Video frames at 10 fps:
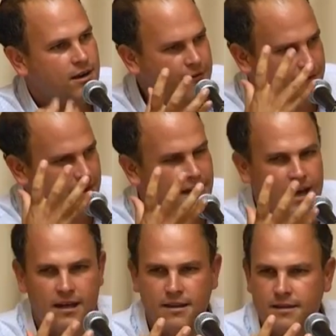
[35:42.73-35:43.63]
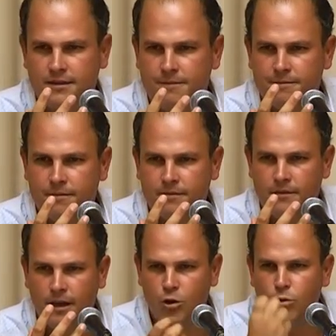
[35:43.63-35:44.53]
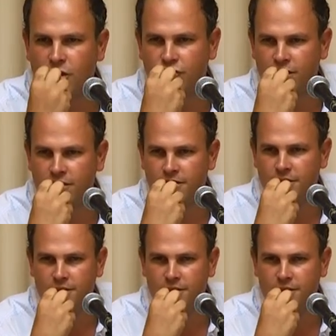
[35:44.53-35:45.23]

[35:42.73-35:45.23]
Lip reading: kfira, questions,